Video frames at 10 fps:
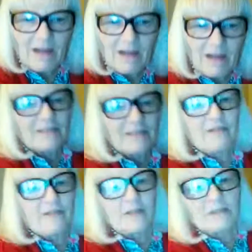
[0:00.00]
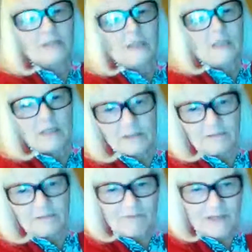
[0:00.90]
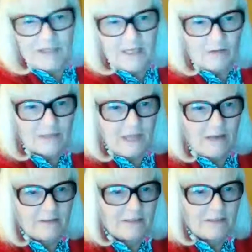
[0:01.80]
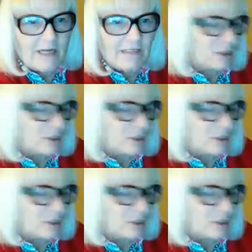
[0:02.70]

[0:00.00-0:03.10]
say there's some videos out in nature.